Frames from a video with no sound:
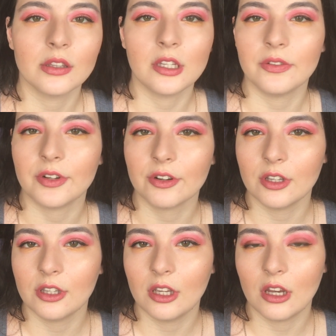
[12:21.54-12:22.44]
They are
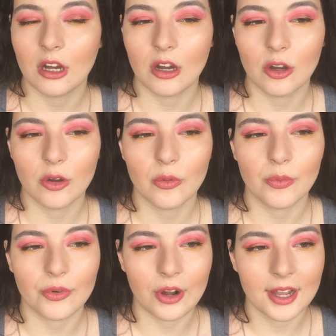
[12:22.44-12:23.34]
very
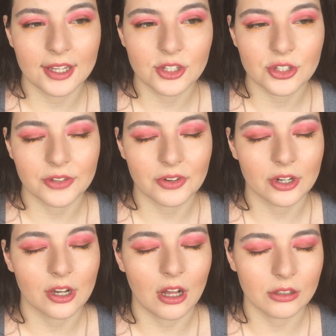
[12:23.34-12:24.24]
bright, they're
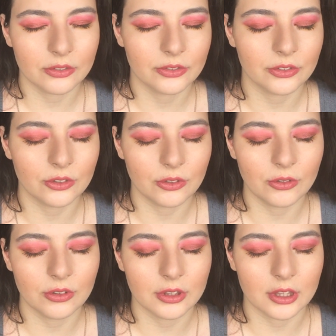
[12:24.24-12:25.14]
very
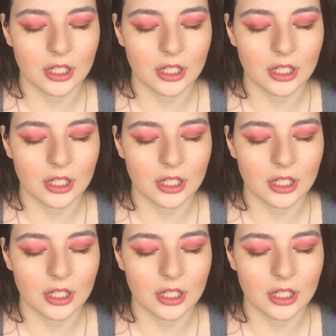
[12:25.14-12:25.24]
colorful,